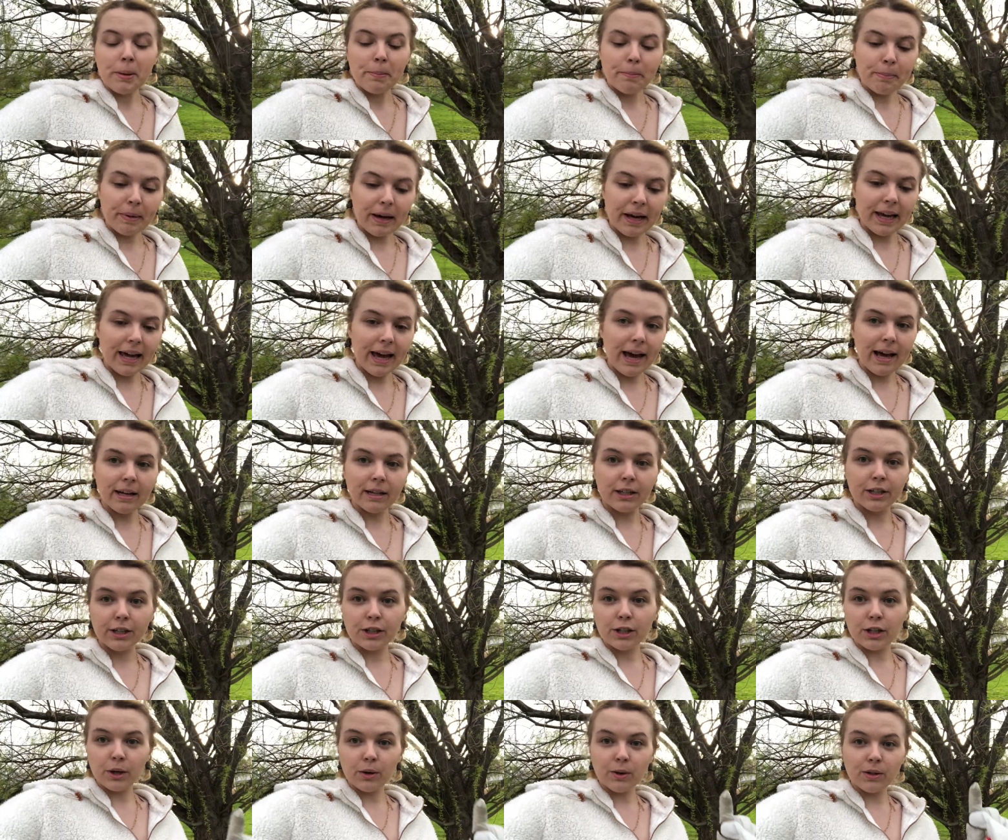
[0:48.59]
But yeah,
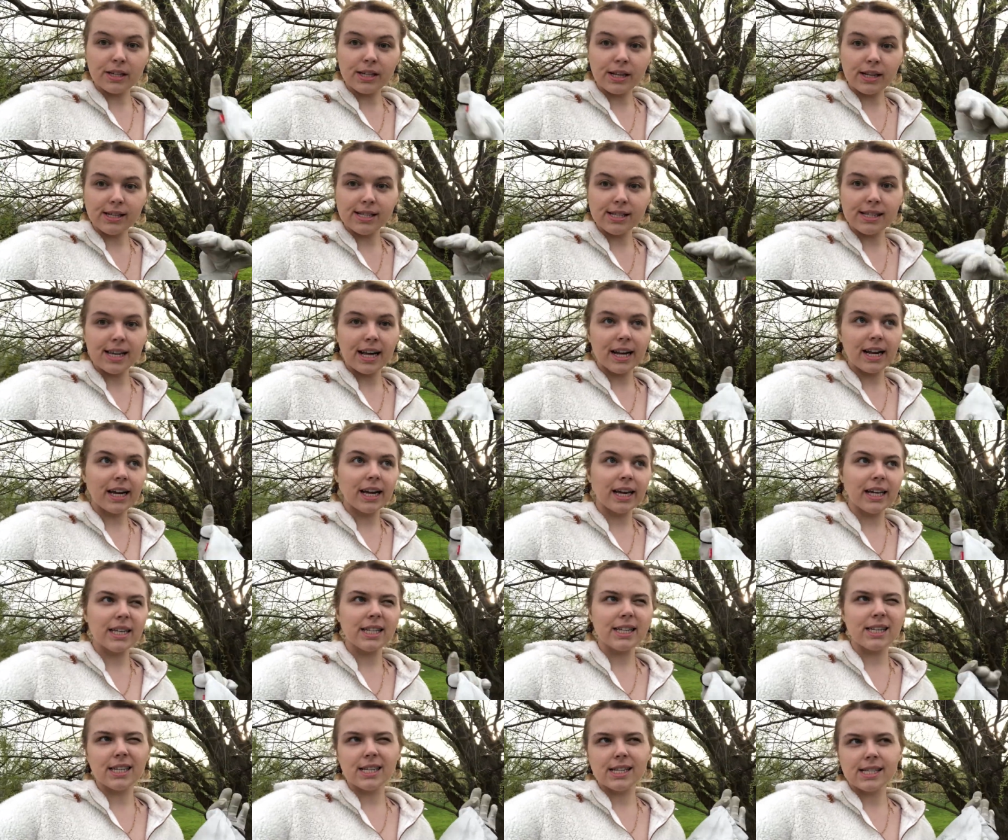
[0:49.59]
so sun's setting,
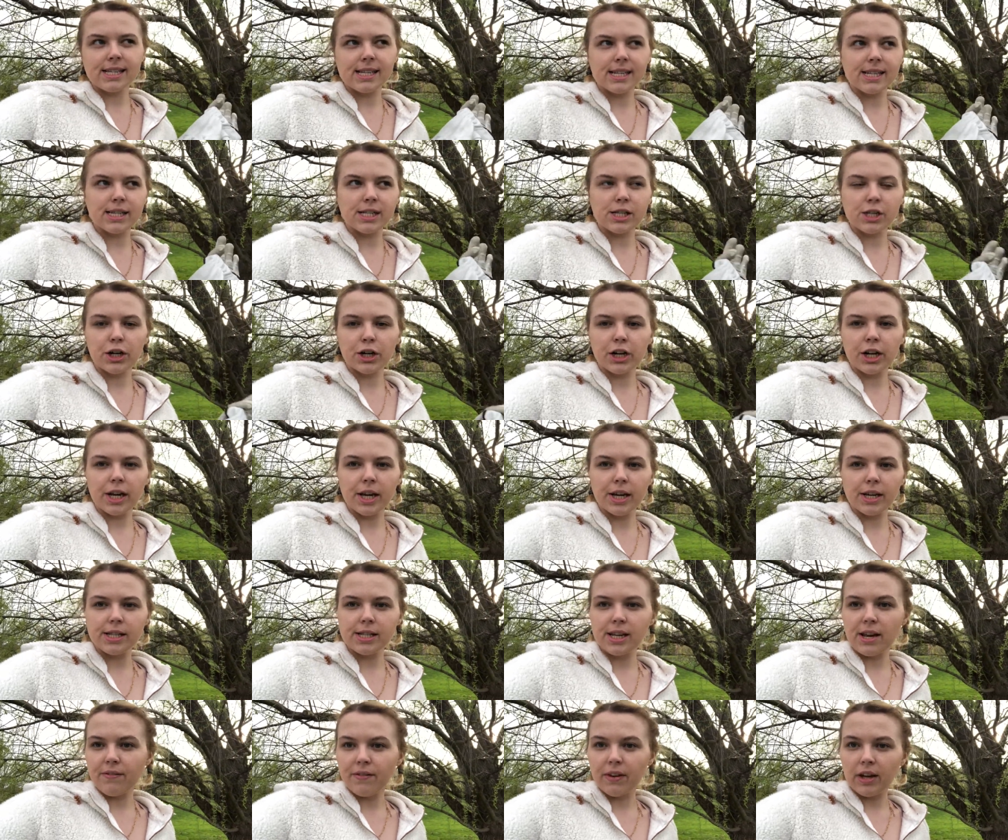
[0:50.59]
it's like
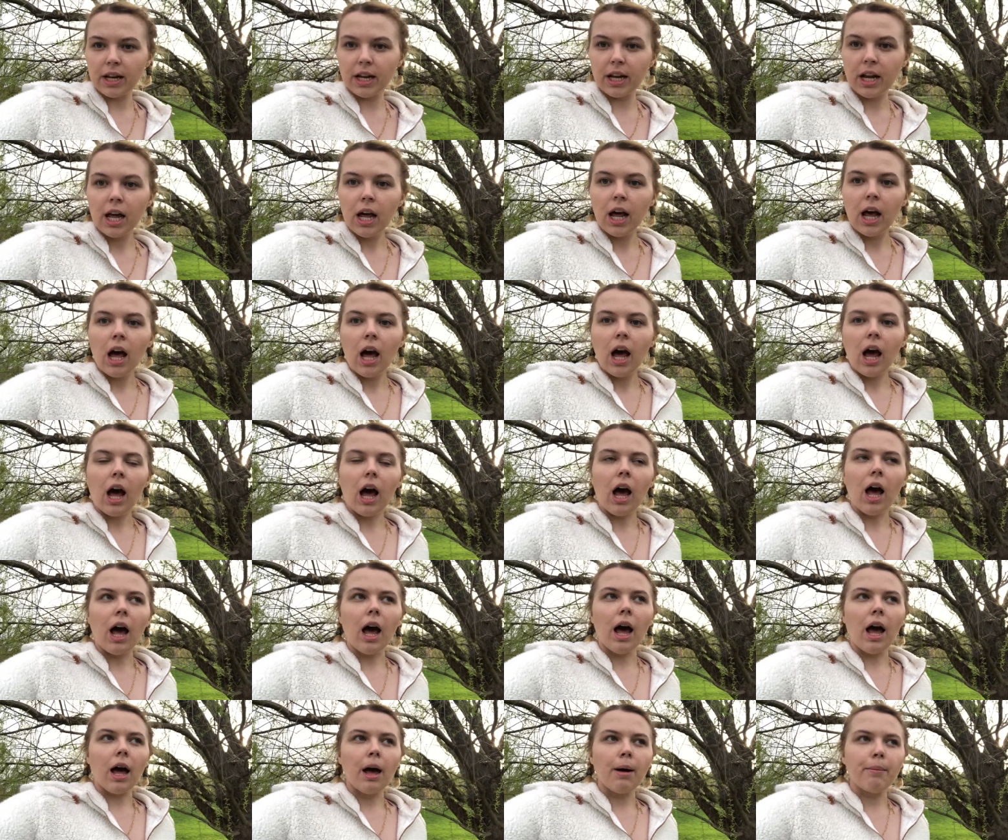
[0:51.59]
6:37,
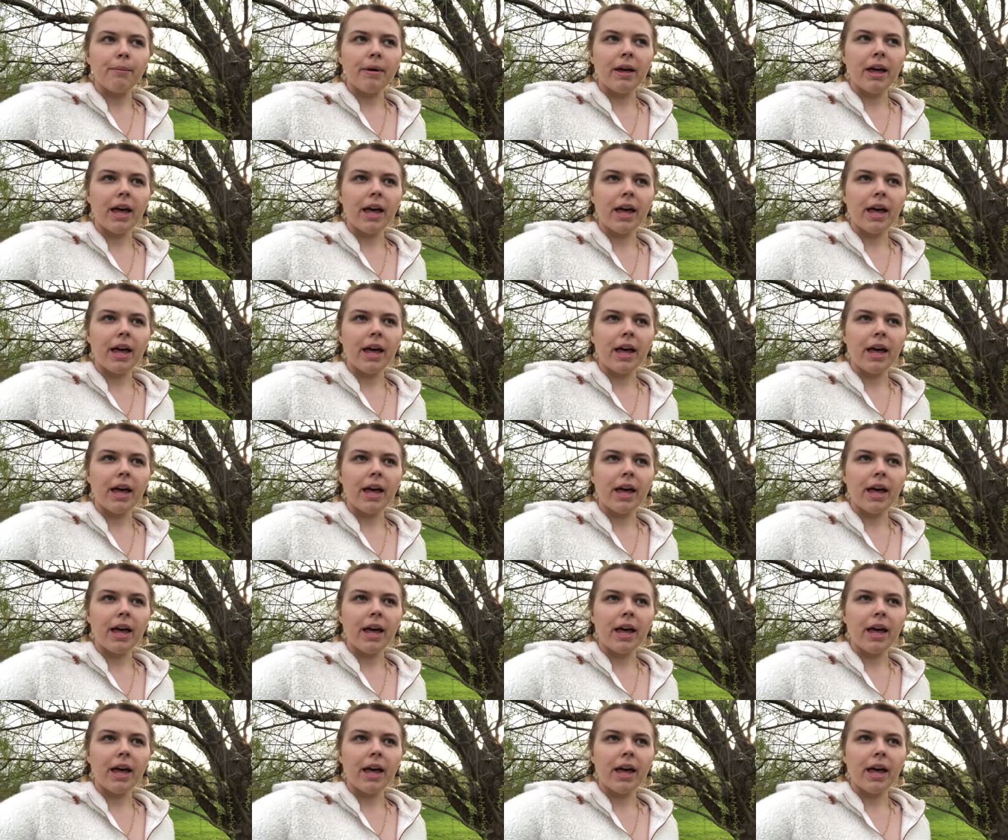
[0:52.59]
and